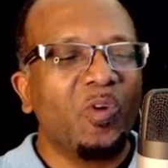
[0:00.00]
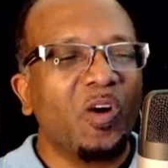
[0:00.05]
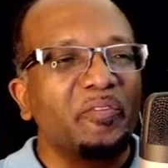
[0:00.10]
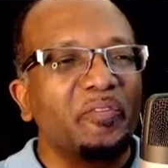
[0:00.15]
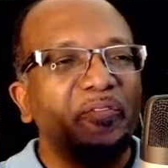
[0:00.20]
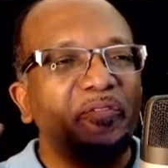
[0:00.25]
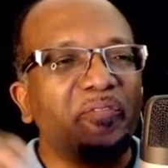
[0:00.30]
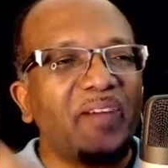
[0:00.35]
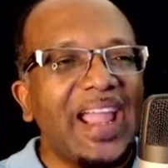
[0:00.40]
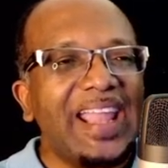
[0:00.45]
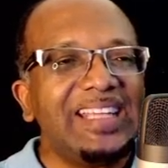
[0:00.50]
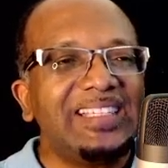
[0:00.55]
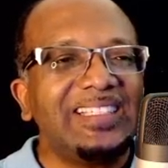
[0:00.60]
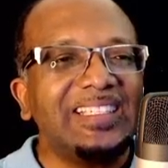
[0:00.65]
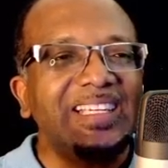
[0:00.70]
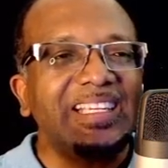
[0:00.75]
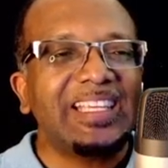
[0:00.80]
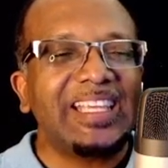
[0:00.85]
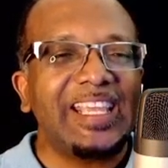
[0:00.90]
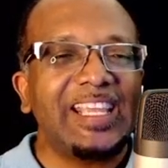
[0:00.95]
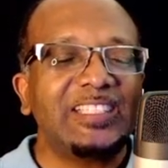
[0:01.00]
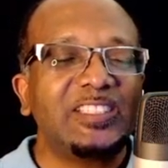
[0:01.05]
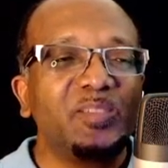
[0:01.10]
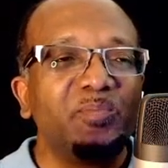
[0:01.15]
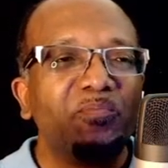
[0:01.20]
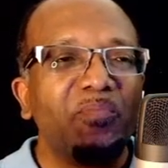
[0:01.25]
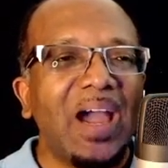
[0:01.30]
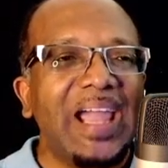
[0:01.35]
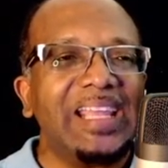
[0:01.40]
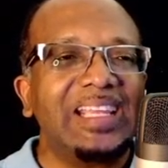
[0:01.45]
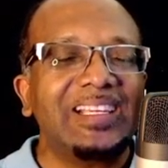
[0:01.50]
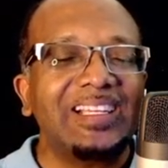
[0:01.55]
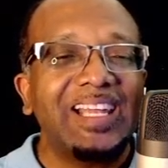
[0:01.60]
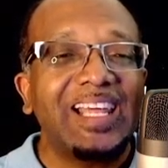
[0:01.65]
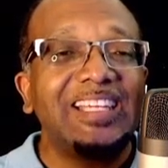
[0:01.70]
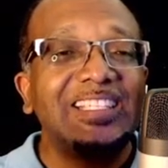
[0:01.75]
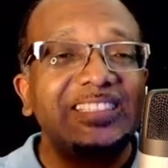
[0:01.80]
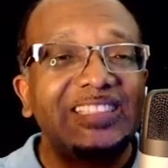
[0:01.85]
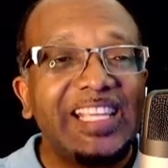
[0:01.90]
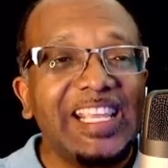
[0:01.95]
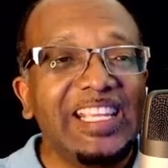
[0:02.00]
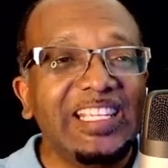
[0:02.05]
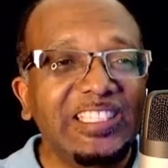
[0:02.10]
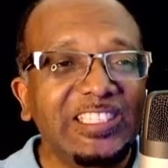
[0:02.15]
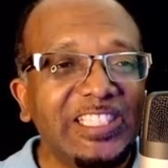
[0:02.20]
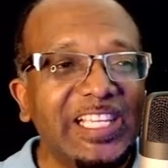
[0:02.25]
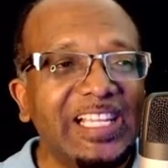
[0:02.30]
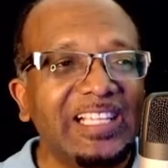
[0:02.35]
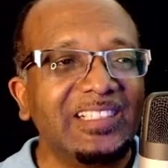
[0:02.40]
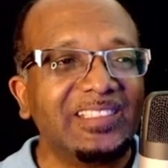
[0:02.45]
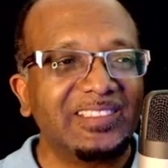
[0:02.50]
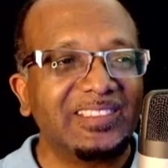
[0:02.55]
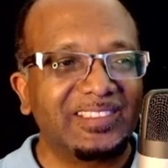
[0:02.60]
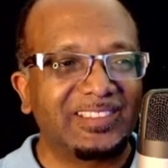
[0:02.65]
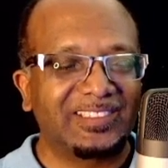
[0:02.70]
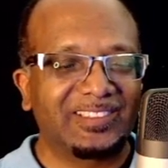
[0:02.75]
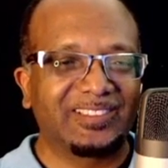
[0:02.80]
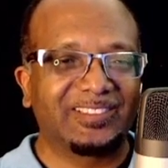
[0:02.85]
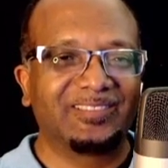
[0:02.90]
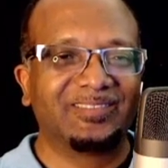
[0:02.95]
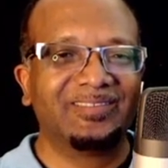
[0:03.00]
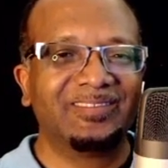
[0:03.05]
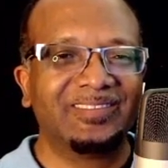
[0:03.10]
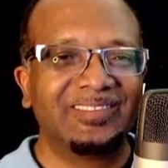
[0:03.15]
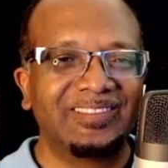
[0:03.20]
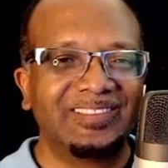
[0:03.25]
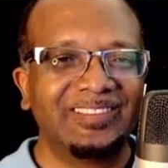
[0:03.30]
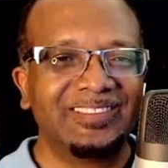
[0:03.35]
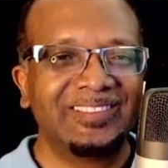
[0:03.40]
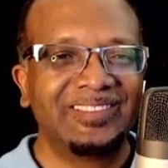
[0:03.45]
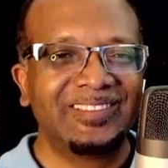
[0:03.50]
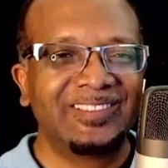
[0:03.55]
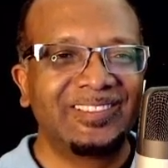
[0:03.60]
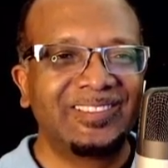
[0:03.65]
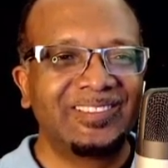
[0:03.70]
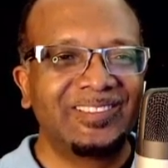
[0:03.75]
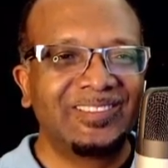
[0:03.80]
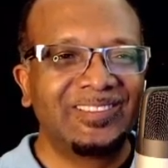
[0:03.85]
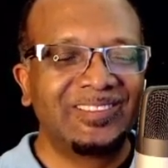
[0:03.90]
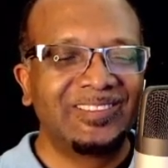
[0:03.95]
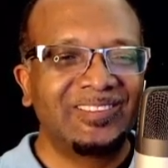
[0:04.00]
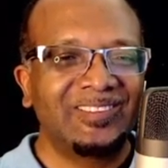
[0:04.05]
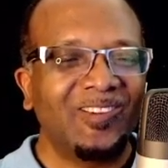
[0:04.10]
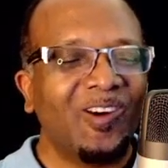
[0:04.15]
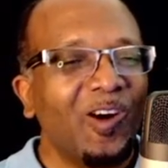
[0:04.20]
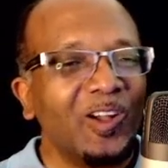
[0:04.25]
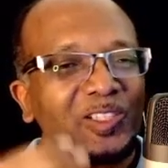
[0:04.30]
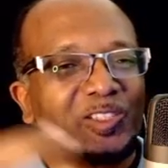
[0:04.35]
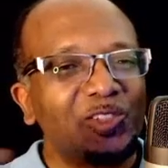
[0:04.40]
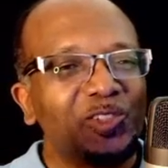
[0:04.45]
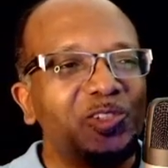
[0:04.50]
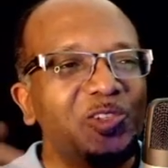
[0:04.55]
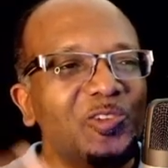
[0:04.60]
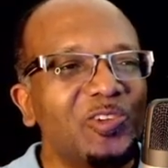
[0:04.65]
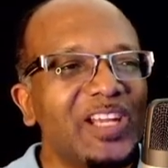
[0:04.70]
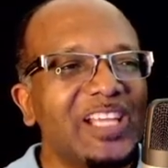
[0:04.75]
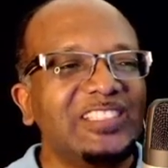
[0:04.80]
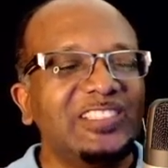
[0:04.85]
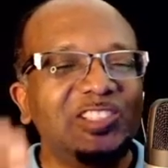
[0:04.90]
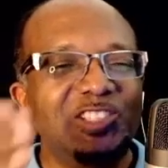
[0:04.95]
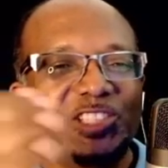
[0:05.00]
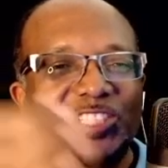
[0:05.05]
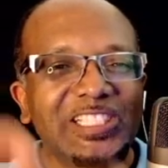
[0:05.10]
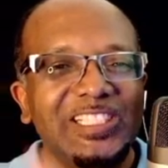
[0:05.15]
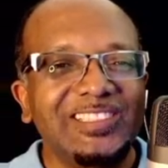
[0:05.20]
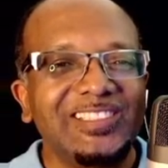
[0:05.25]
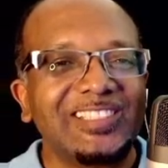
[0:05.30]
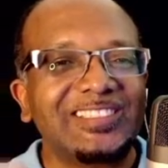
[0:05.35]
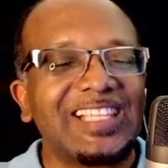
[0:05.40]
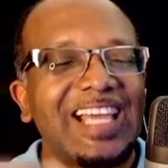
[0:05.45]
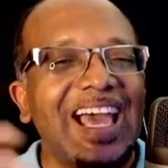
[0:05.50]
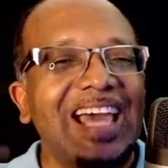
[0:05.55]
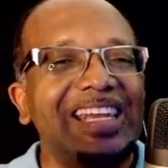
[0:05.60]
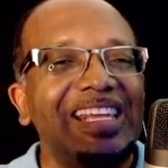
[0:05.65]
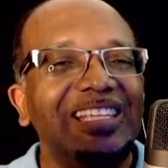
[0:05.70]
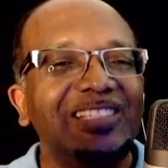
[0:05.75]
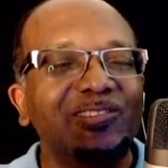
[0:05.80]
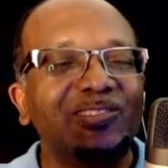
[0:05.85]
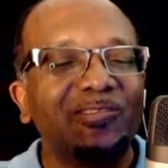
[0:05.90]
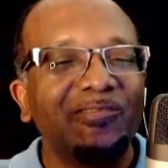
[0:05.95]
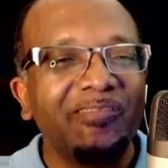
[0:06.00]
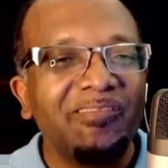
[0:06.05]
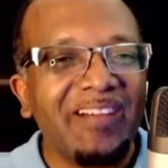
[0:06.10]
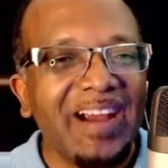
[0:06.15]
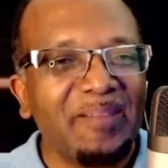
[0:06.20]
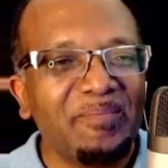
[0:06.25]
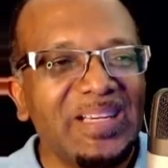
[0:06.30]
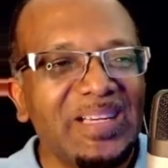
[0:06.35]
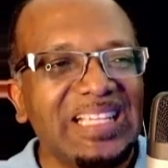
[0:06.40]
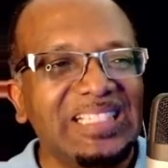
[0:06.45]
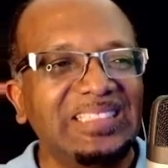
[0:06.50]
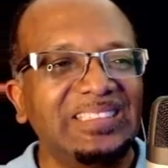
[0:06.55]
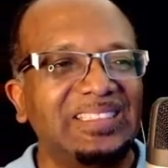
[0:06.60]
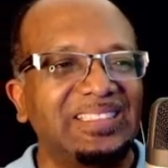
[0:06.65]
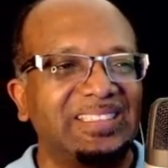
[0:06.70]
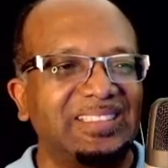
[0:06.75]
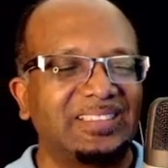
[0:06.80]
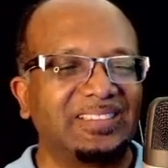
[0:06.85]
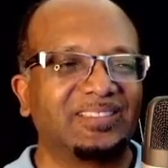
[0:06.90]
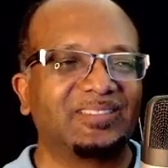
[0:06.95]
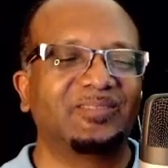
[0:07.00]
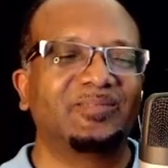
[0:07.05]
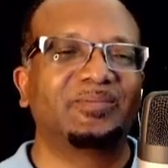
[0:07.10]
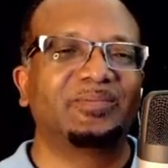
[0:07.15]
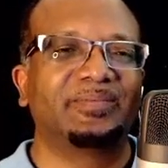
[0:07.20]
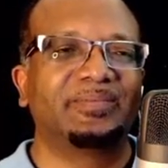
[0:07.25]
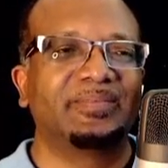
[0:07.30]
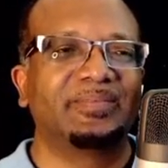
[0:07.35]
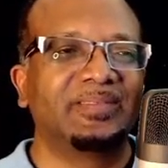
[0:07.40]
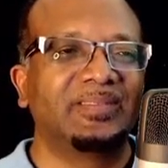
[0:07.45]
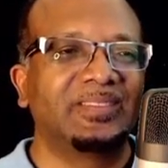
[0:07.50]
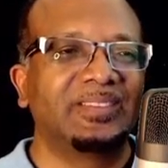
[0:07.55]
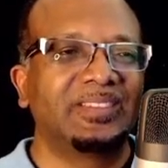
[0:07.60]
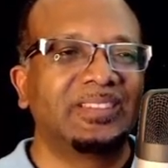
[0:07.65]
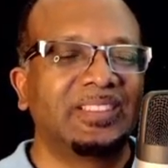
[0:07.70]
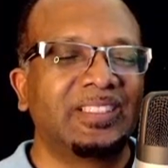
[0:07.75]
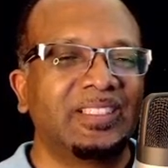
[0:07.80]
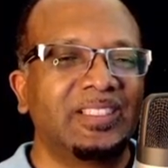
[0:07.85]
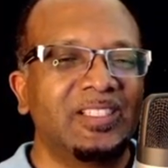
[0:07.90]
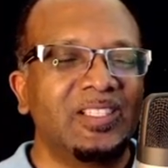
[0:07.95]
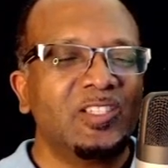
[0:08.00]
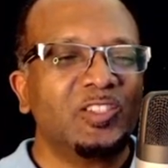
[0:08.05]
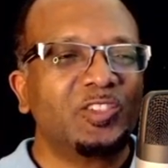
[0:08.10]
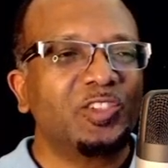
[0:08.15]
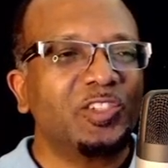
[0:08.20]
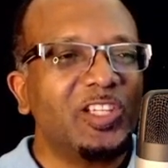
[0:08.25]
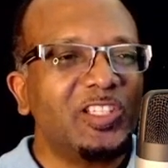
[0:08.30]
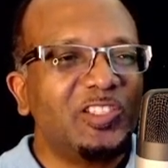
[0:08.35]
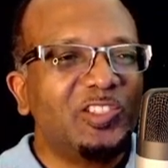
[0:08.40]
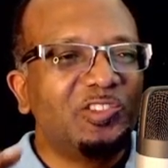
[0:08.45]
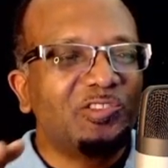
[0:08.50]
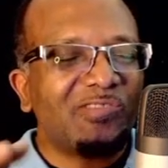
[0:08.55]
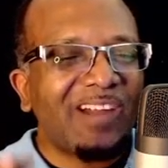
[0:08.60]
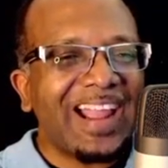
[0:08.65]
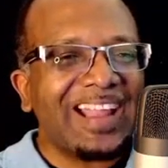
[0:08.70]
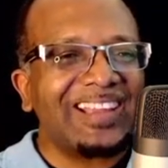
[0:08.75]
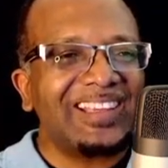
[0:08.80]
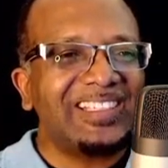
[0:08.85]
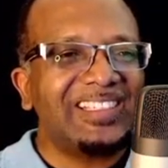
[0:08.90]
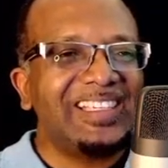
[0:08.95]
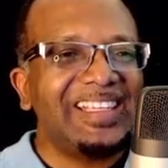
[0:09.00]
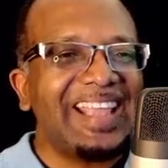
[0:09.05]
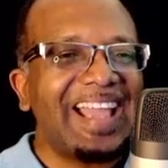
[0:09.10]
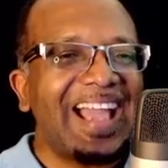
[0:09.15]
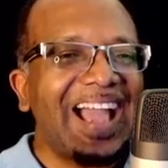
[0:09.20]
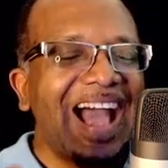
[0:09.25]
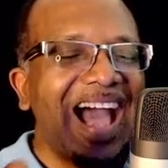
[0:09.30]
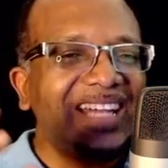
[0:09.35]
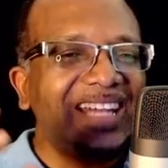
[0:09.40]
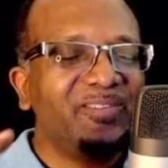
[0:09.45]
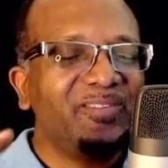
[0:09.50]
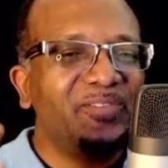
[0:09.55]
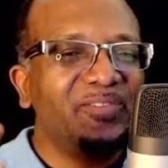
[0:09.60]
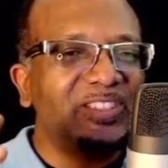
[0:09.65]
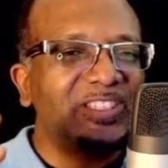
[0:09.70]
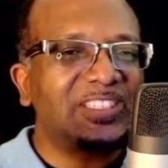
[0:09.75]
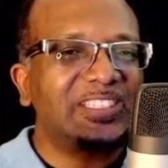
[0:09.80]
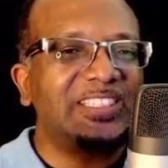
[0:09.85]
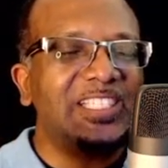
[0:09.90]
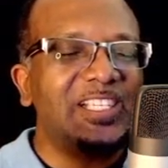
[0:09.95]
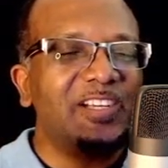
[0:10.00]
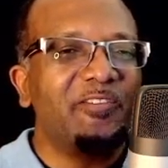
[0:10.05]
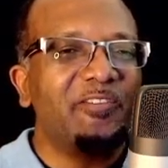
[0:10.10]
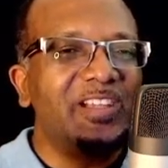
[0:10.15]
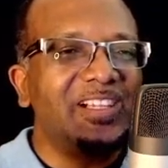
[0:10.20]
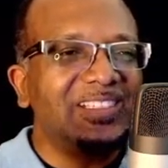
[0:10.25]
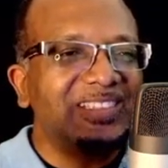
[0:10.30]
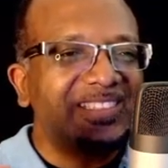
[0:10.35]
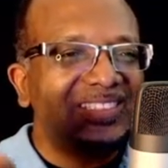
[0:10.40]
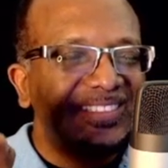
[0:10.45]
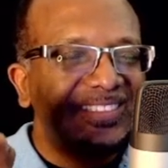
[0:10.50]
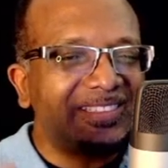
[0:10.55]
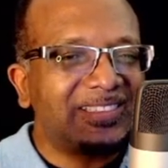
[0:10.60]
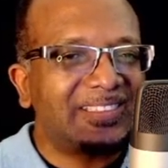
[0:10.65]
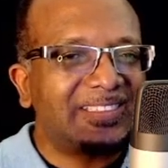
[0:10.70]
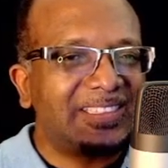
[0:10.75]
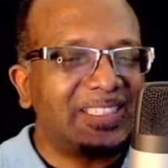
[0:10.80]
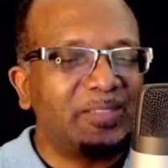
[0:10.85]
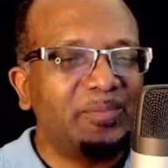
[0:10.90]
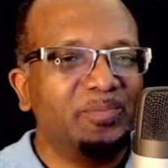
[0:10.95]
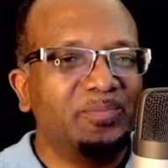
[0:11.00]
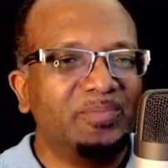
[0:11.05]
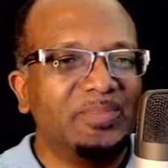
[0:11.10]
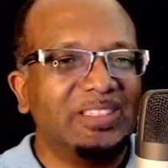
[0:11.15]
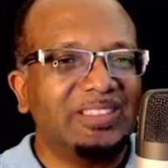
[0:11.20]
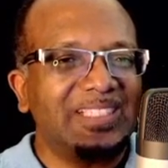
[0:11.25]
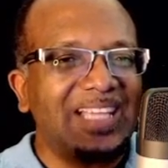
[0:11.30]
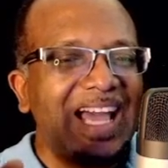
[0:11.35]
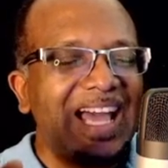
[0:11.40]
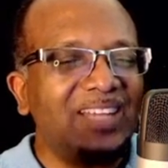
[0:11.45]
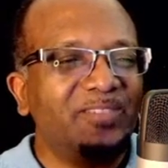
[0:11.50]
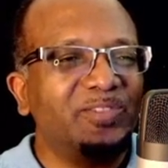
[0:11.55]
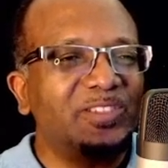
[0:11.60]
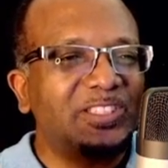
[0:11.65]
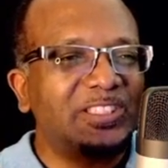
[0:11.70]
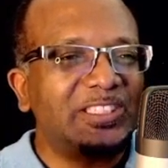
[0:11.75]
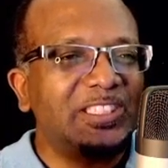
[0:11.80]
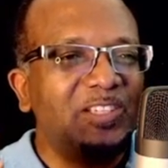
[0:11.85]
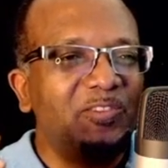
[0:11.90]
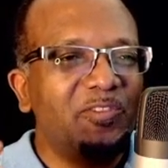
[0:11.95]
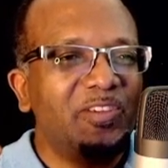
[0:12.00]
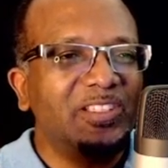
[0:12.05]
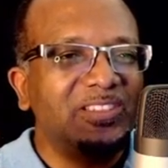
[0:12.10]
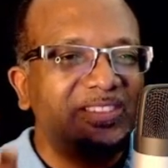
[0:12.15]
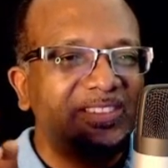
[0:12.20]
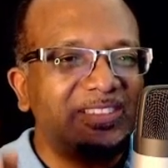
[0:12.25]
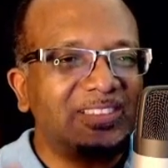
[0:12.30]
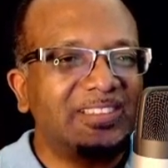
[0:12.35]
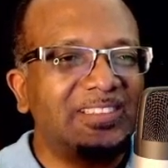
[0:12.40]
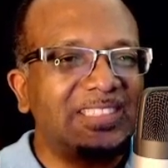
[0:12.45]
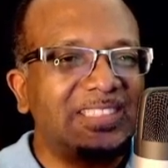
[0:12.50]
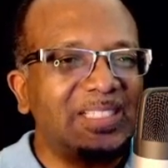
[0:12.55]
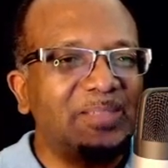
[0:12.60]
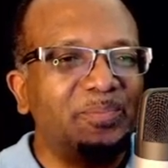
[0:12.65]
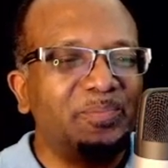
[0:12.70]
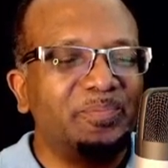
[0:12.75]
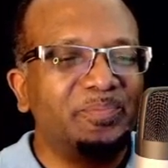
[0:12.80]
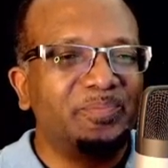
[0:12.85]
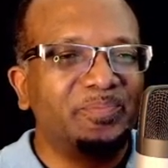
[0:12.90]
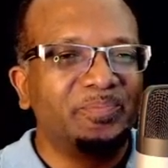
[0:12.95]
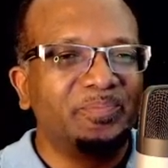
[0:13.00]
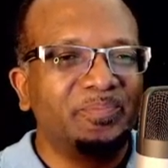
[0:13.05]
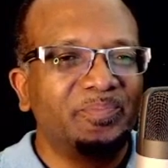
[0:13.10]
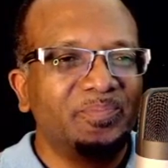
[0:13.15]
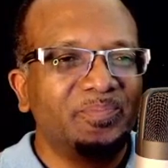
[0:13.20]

were fighting against Michael and his angels, also known as Jesus and his remnant. So the dragon, the adversarial system, this adversarial system,